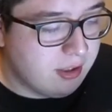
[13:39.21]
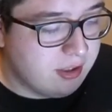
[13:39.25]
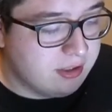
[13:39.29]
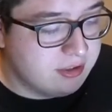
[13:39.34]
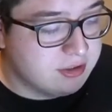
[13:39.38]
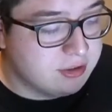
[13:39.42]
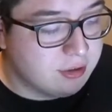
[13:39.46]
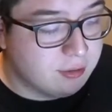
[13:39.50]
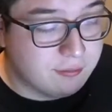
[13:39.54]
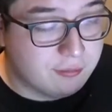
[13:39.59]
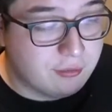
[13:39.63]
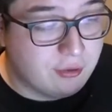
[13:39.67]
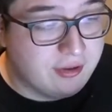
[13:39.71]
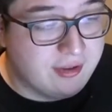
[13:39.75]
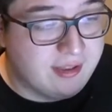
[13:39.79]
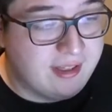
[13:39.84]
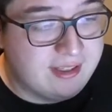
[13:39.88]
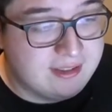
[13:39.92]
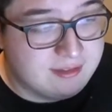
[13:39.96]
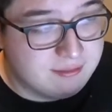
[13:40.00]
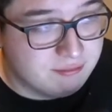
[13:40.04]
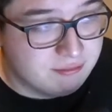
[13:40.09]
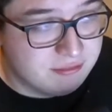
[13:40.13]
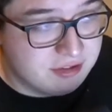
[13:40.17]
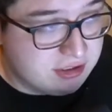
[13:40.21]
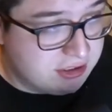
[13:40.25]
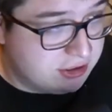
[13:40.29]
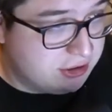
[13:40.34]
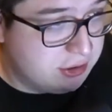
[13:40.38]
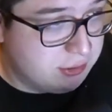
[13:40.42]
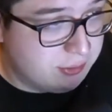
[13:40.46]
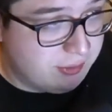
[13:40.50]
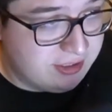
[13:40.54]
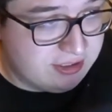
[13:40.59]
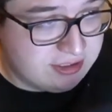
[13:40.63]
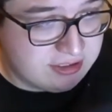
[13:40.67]
So for in that
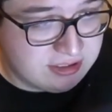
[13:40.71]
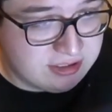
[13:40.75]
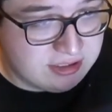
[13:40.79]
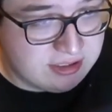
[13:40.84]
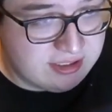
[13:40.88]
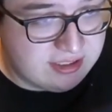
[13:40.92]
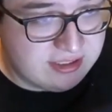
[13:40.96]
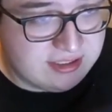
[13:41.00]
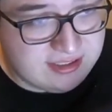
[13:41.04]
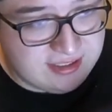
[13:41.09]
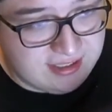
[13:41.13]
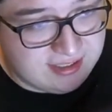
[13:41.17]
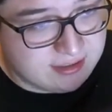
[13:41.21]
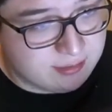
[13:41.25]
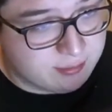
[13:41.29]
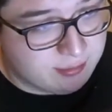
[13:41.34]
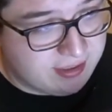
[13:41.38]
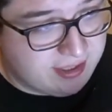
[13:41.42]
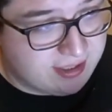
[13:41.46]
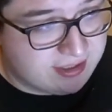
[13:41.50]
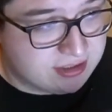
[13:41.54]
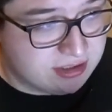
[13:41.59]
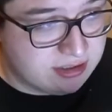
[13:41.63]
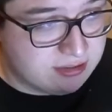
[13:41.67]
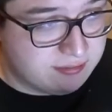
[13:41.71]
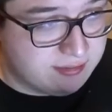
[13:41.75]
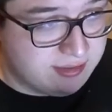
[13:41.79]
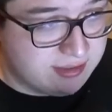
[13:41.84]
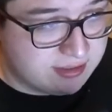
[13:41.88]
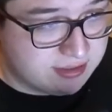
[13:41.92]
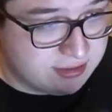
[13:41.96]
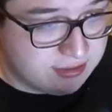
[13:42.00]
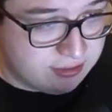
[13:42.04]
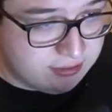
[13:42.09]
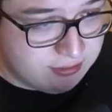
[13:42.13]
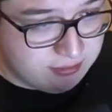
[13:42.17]
situation, ECS would actually
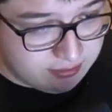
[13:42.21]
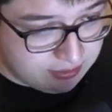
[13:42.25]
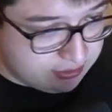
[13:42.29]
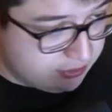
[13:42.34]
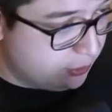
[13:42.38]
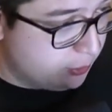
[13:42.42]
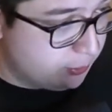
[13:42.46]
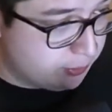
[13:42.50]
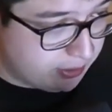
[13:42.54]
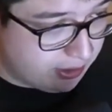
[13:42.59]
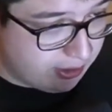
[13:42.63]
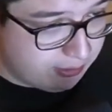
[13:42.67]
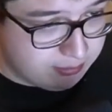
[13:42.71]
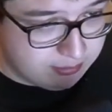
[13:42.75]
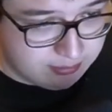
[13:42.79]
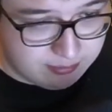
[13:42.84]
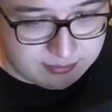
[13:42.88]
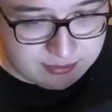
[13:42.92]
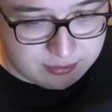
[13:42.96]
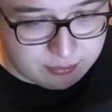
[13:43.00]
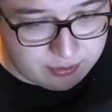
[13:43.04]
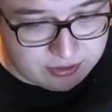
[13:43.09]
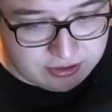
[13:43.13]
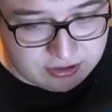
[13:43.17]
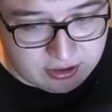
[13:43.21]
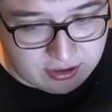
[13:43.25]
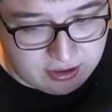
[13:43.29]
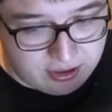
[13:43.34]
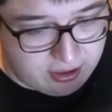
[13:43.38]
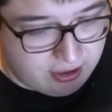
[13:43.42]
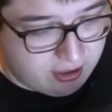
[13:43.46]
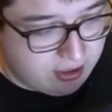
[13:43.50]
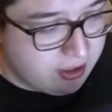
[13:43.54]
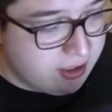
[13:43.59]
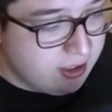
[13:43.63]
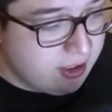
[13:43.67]
fix the 2 problems, which
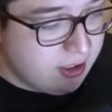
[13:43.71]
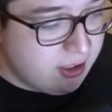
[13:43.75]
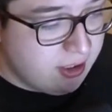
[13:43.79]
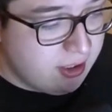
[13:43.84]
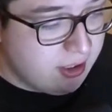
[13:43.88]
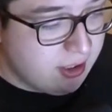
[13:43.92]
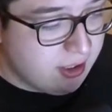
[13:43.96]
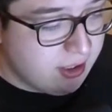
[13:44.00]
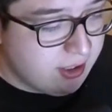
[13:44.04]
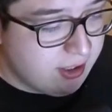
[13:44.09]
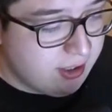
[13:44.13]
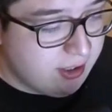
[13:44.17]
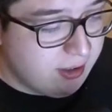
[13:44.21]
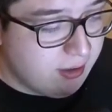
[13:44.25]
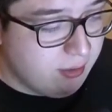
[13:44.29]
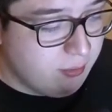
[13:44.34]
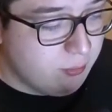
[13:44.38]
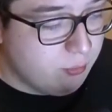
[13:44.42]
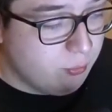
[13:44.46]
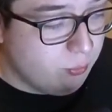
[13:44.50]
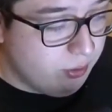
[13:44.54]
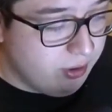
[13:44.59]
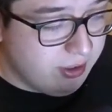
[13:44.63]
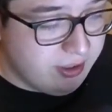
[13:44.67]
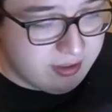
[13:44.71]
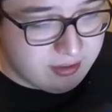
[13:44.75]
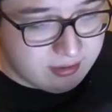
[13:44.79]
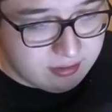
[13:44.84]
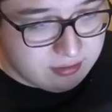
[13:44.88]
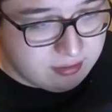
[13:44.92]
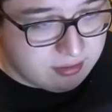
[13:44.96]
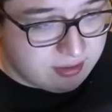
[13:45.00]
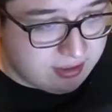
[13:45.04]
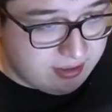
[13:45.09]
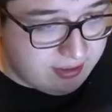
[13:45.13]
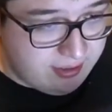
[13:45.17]
are
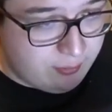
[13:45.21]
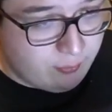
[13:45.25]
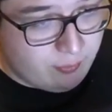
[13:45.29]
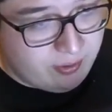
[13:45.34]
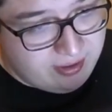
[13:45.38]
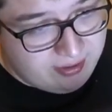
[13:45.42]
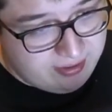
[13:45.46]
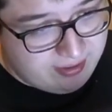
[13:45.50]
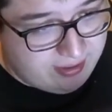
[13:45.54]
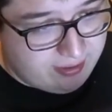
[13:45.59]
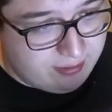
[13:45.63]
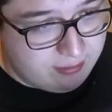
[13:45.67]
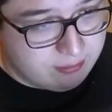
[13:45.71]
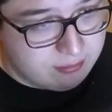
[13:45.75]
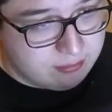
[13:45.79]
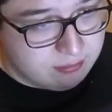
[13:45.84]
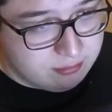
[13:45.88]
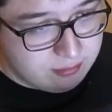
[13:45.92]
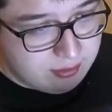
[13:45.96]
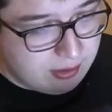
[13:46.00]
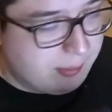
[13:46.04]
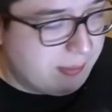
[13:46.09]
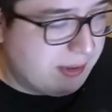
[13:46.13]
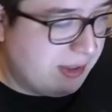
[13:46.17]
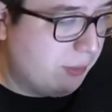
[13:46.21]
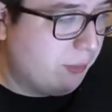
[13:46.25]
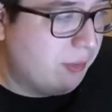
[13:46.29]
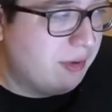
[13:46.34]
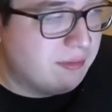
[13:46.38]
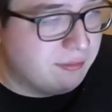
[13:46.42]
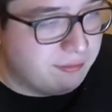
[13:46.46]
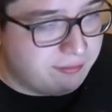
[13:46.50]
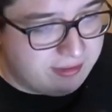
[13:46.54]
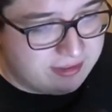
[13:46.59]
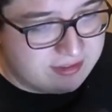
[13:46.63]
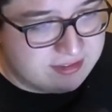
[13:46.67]
one, that it went down. I mean, it
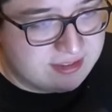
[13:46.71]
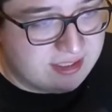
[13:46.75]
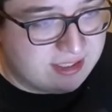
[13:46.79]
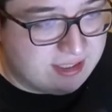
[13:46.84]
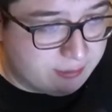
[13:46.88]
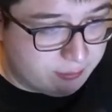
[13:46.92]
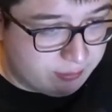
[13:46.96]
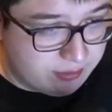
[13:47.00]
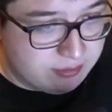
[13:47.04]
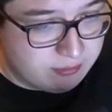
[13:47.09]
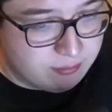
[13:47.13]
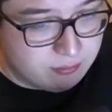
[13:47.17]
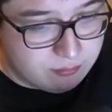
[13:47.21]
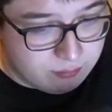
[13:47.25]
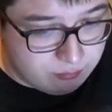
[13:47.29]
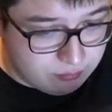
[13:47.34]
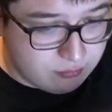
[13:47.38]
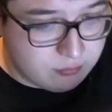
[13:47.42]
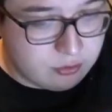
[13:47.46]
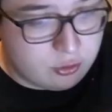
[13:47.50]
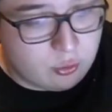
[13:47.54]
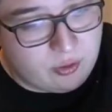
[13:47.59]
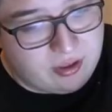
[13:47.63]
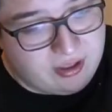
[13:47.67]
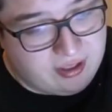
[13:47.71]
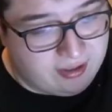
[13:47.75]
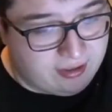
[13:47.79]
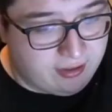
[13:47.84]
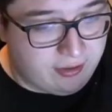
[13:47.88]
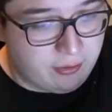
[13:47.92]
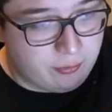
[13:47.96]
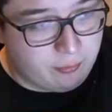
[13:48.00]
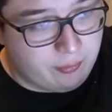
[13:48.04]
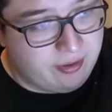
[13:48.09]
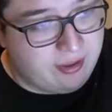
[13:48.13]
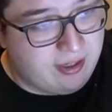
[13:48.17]
wouldn't fix that. It would create
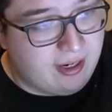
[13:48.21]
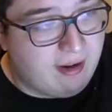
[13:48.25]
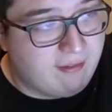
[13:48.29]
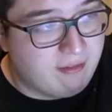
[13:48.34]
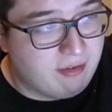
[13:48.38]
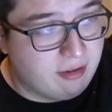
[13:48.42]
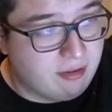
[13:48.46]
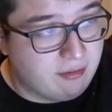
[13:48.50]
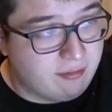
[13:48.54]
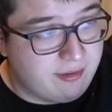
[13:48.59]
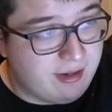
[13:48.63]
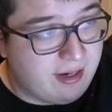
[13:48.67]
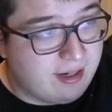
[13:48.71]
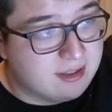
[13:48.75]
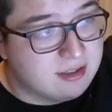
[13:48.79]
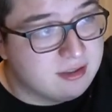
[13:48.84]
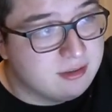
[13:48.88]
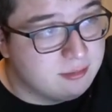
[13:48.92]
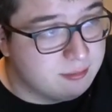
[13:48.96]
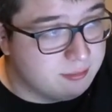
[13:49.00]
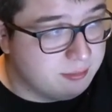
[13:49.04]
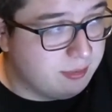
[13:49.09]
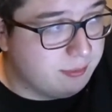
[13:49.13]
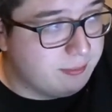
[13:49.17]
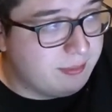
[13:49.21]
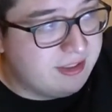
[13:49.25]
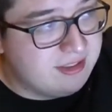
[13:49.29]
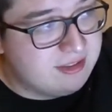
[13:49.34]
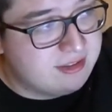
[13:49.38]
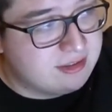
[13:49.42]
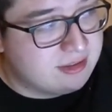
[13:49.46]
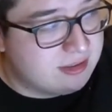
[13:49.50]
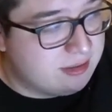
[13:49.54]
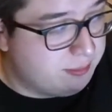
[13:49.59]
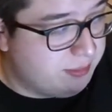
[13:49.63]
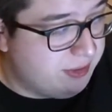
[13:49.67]
another one after the fact. But
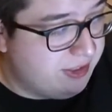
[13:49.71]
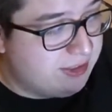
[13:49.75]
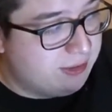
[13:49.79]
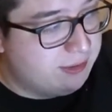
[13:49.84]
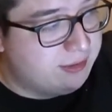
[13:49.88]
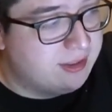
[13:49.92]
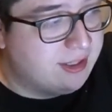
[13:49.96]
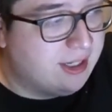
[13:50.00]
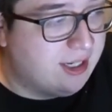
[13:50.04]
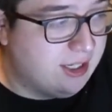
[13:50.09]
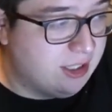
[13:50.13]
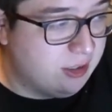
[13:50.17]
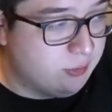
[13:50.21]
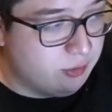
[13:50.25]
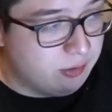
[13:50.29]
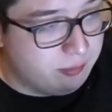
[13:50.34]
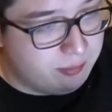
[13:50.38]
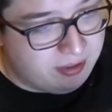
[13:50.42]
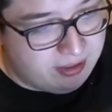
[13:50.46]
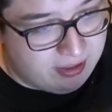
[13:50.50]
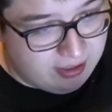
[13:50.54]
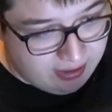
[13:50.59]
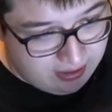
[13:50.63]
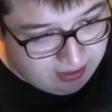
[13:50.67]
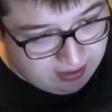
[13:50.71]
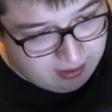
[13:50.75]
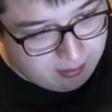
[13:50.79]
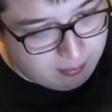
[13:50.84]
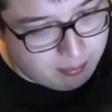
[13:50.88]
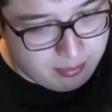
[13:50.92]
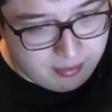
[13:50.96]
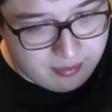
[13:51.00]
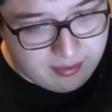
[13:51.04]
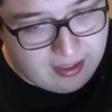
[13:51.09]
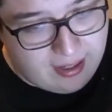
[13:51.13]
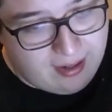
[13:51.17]
basically, Pico.io would be
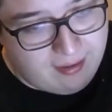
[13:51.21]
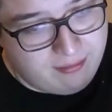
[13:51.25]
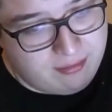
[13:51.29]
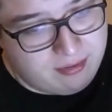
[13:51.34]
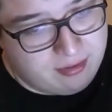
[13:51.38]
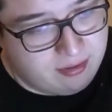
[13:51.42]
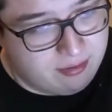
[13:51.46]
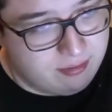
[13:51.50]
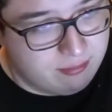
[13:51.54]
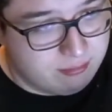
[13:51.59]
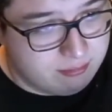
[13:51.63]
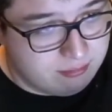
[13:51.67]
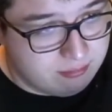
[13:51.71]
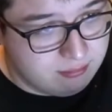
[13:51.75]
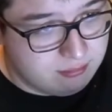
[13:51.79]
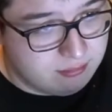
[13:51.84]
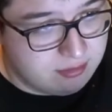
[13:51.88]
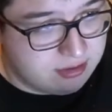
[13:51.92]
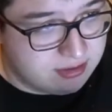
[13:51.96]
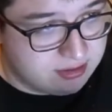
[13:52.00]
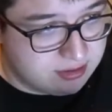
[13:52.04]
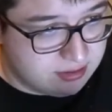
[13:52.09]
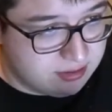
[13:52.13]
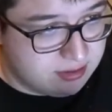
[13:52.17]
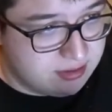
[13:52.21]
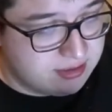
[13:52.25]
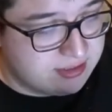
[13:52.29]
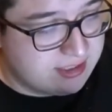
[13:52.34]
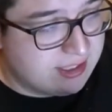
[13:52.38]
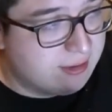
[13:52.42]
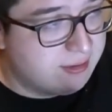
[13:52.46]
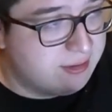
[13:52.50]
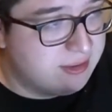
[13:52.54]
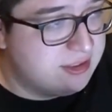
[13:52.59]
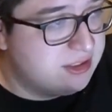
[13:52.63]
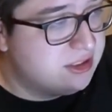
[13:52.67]
up after this
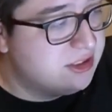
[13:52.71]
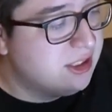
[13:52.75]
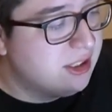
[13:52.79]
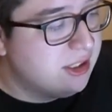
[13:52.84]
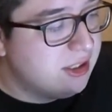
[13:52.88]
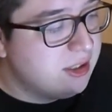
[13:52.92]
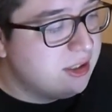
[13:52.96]
outage.